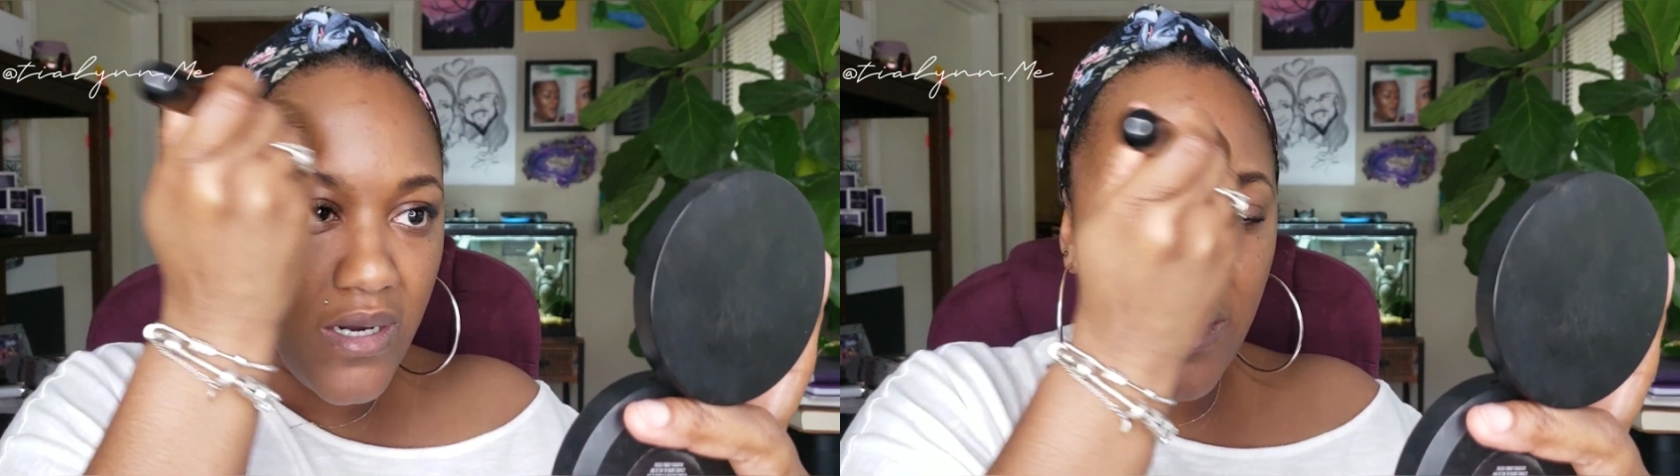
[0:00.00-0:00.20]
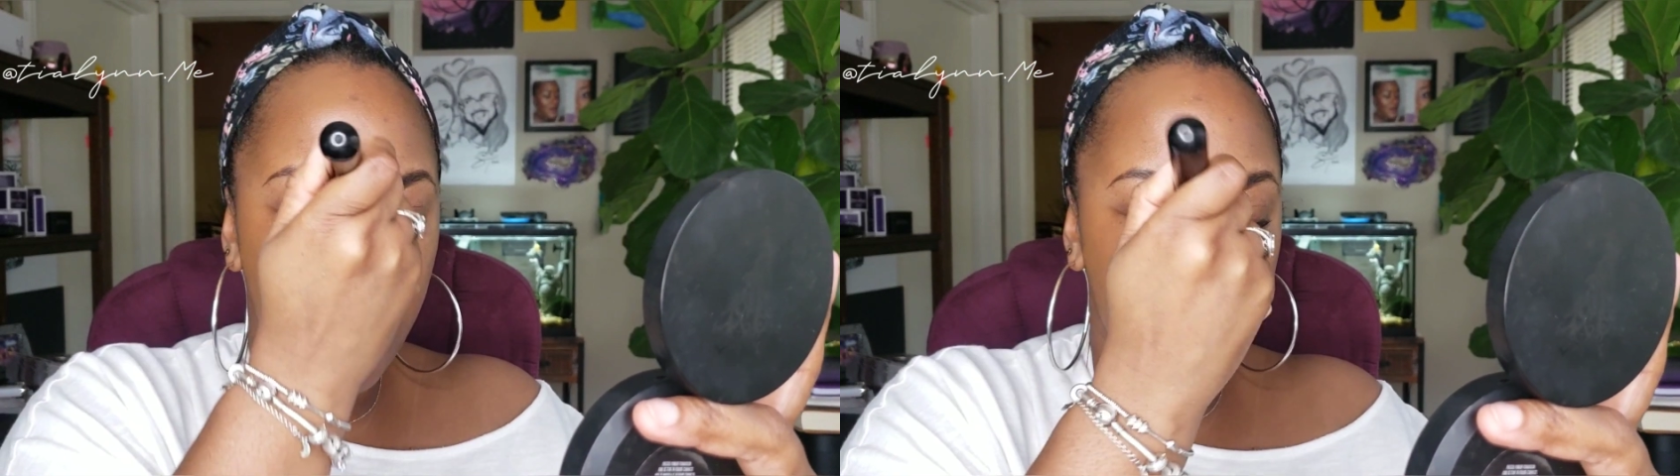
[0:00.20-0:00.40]

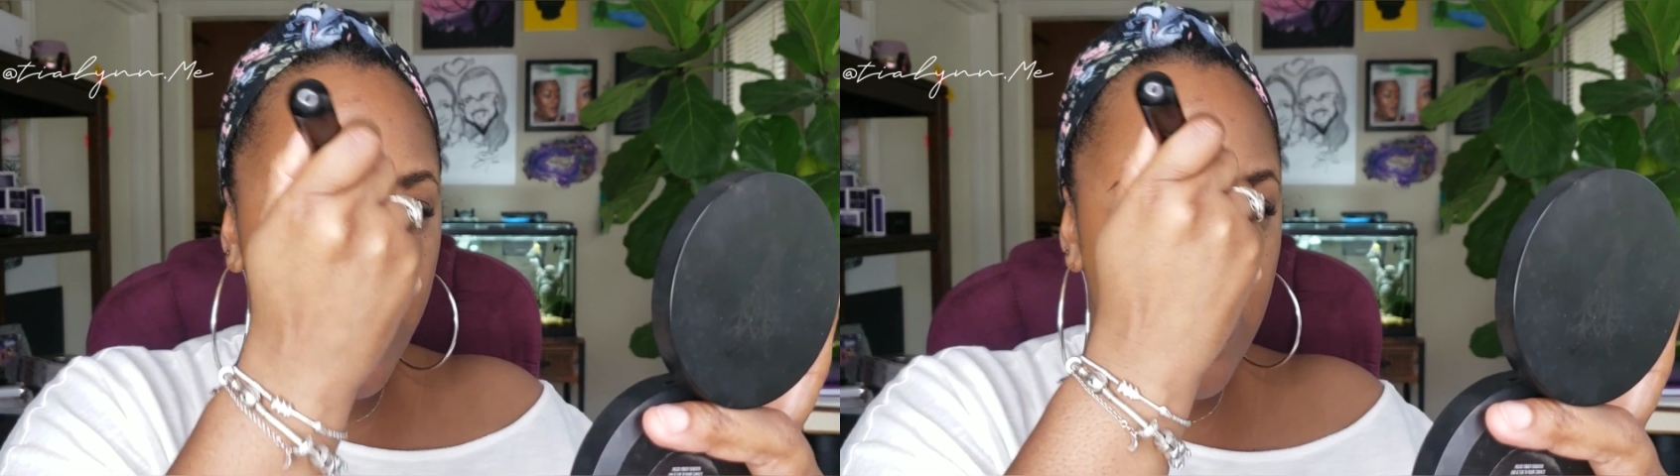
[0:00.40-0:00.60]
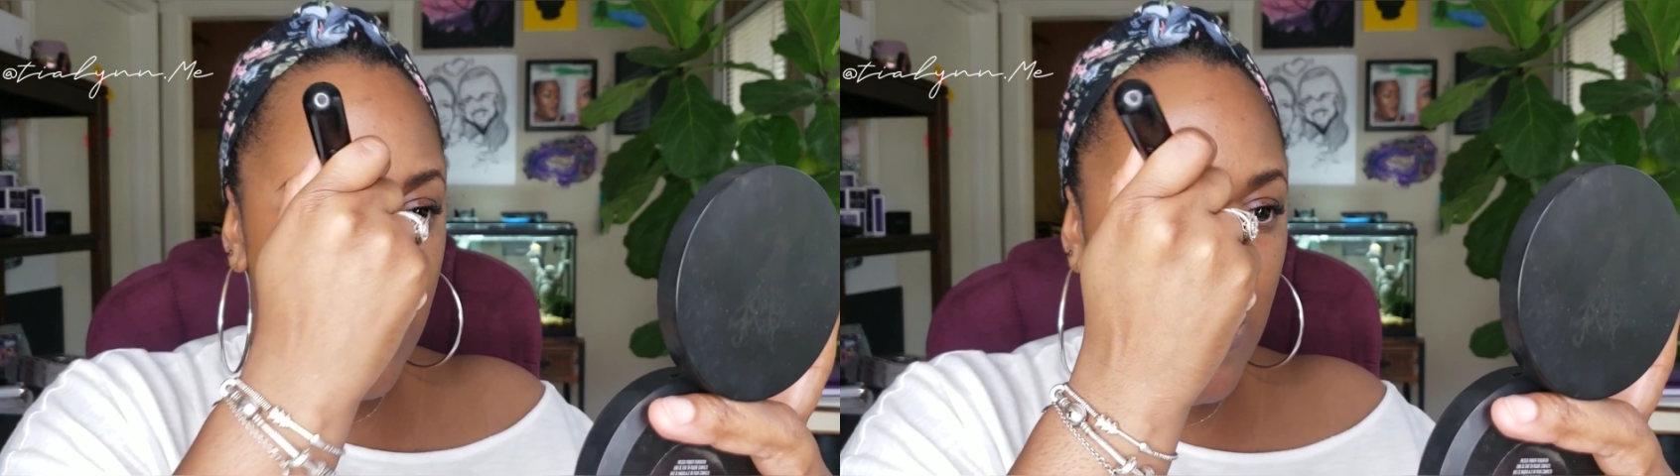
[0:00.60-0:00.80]
of
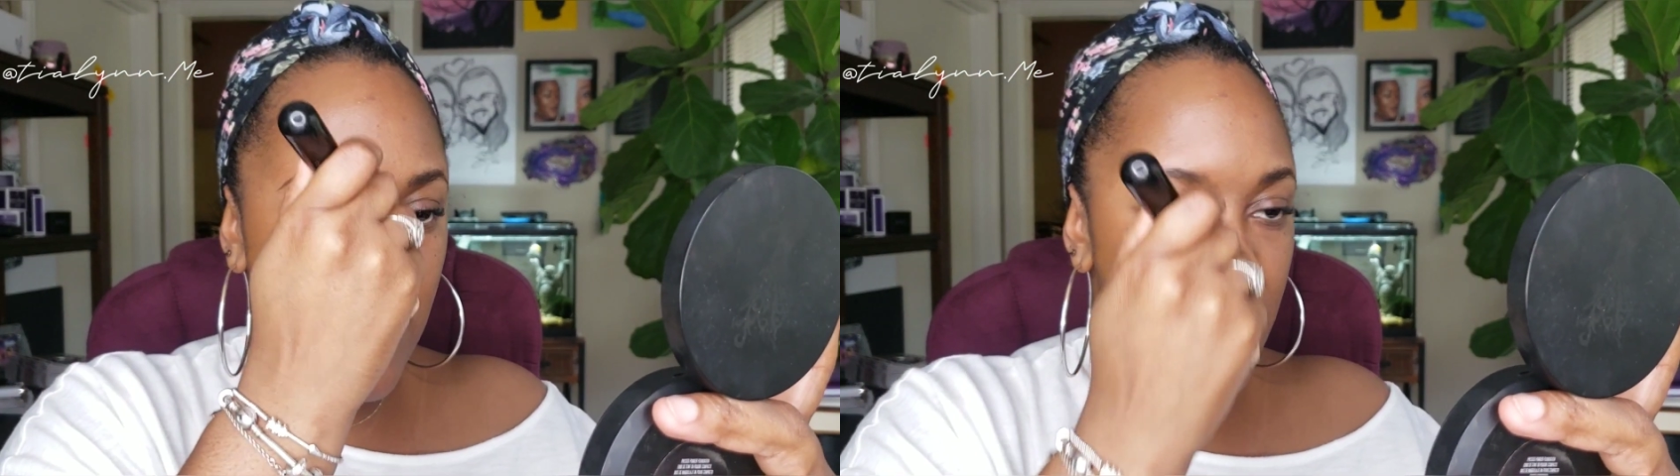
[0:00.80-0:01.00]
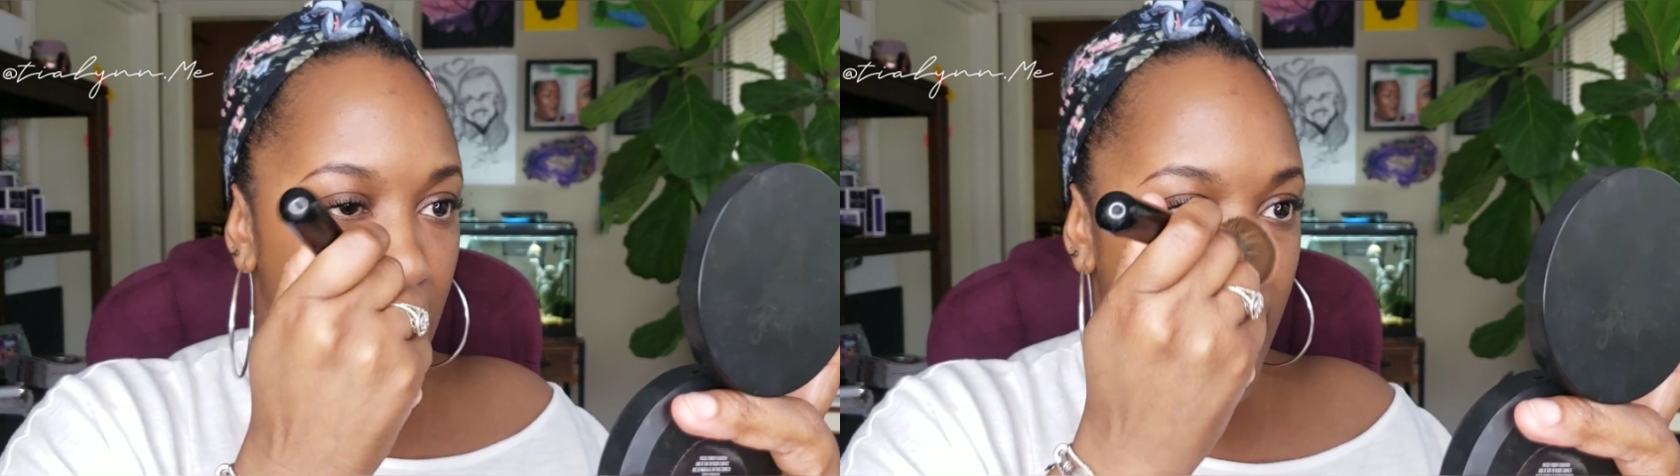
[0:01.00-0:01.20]
the skin.